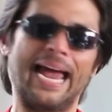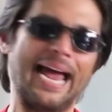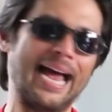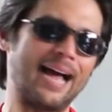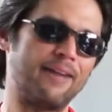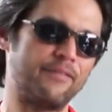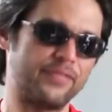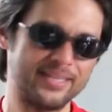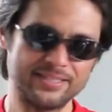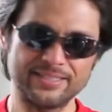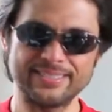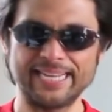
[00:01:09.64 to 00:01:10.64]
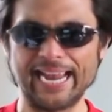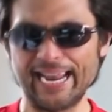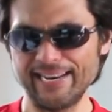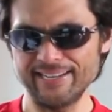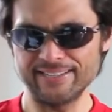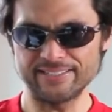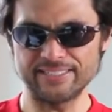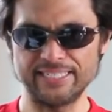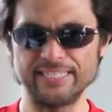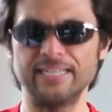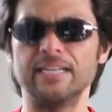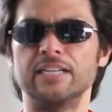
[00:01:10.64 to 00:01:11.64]
have this
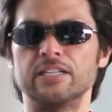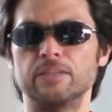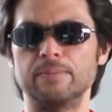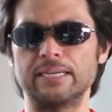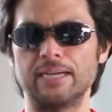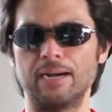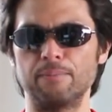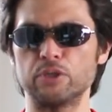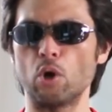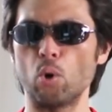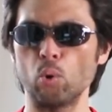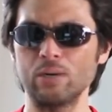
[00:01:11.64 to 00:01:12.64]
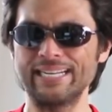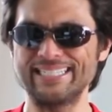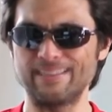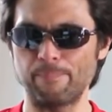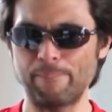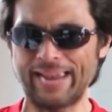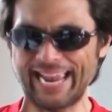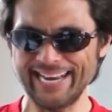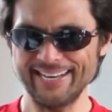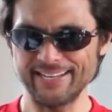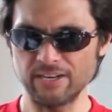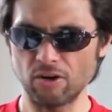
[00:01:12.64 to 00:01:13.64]
tendency to become totally
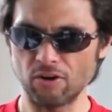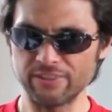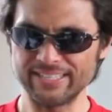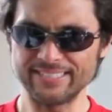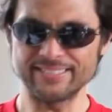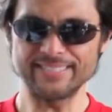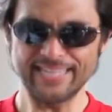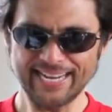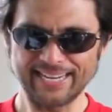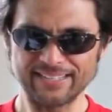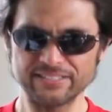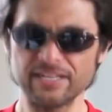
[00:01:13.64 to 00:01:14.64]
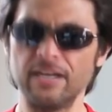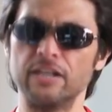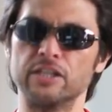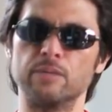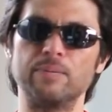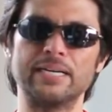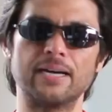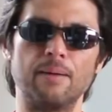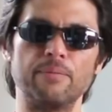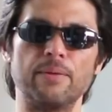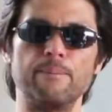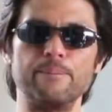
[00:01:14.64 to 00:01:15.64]
dependent on these things to
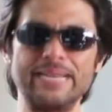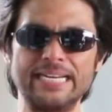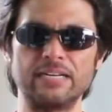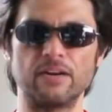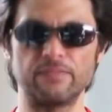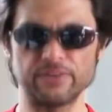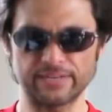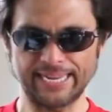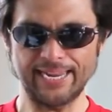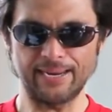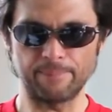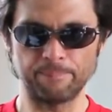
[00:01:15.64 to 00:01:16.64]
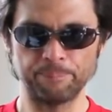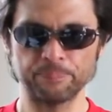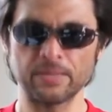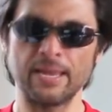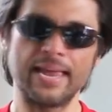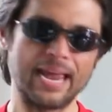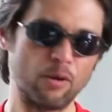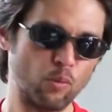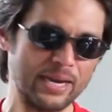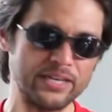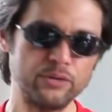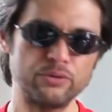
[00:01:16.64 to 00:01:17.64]
become the meat of their game. And
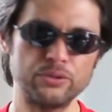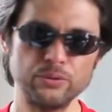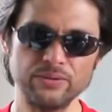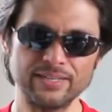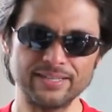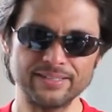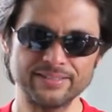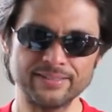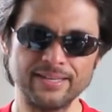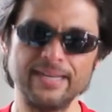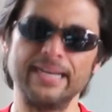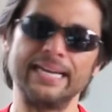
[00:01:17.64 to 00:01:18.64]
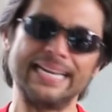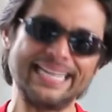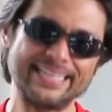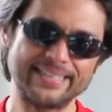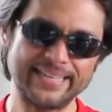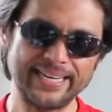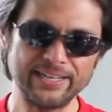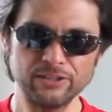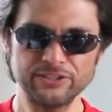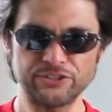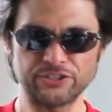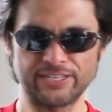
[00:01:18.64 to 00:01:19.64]
when you do this, it
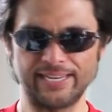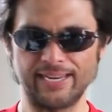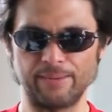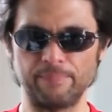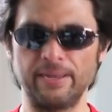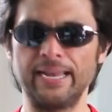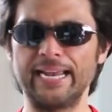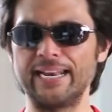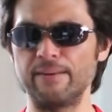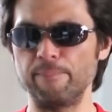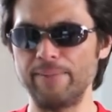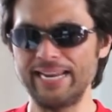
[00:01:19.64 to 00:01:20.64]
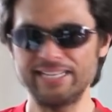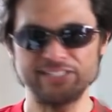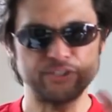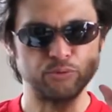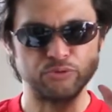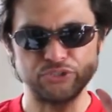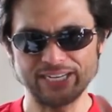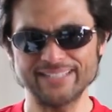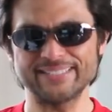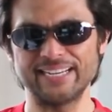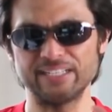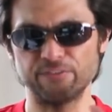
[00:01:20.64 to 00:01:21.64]
kills your game and it makes you
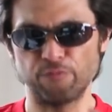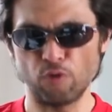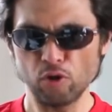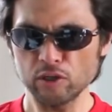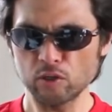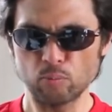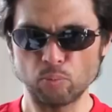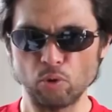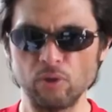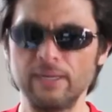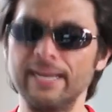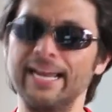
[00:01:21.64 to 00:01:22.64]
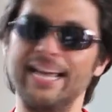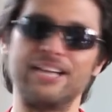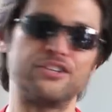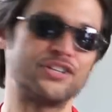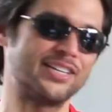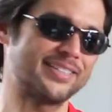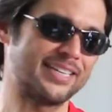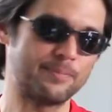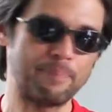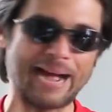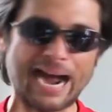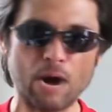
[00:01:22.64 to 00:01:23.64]
just as vulnerable and just as
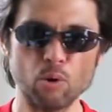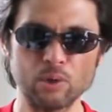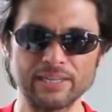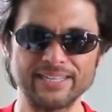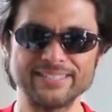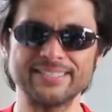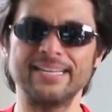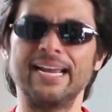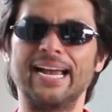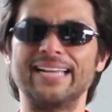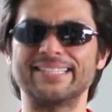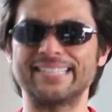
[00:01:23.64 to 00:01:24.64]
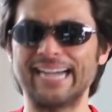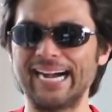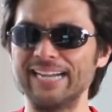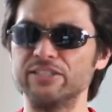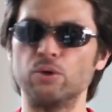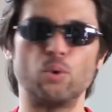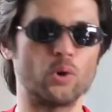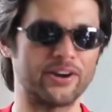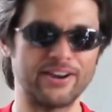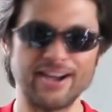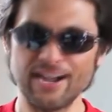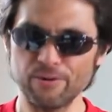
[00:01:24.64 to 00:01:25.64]
powerless as guys who are
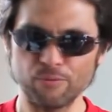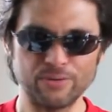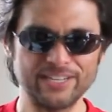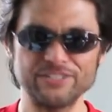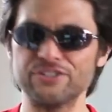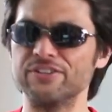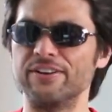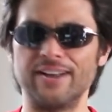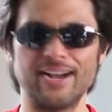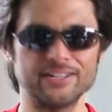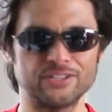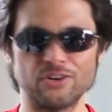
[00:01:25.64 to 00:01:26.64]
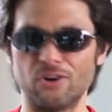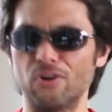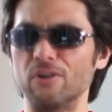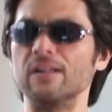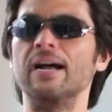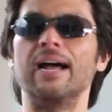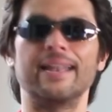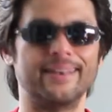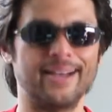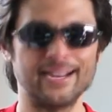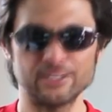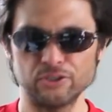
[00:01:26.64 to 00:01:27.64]
not rich, not tall,
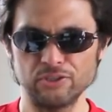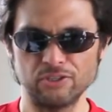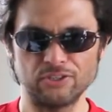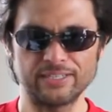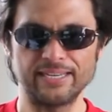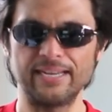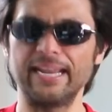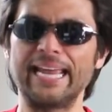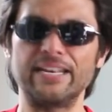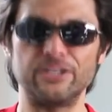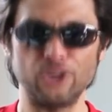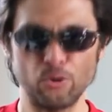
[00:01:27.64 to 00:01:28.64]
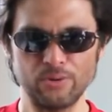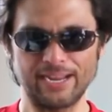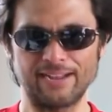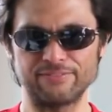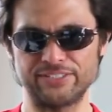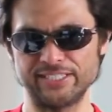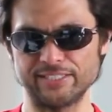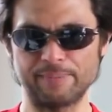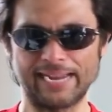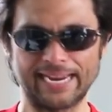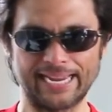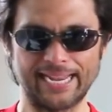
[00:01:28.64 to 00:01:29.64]
not good looking, and don't have six
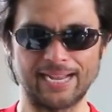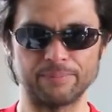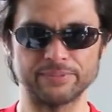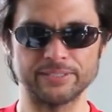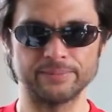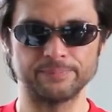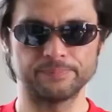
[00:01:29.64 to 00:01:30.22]
pack abs.